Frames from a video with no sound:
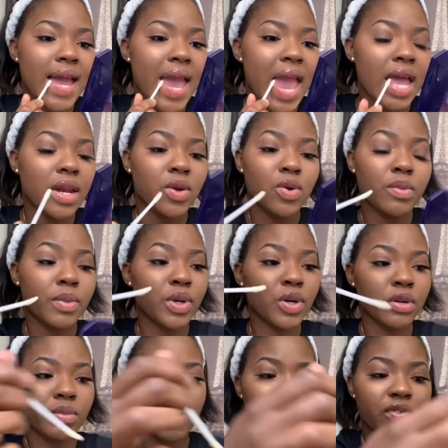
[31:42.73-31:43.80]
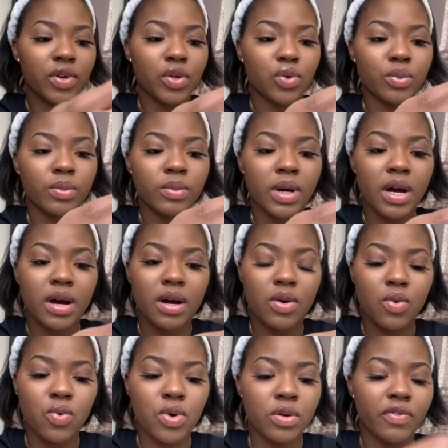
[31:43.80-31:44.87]
Anyway, I'm done. I forgot to do a
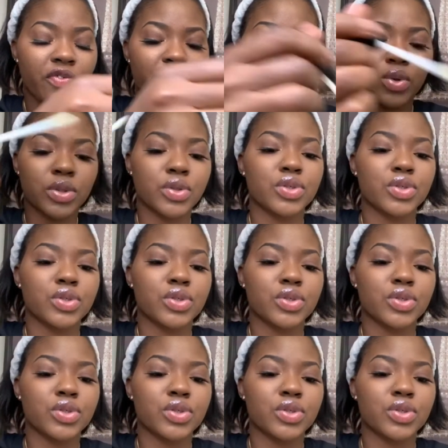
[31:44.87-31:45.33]
whole photo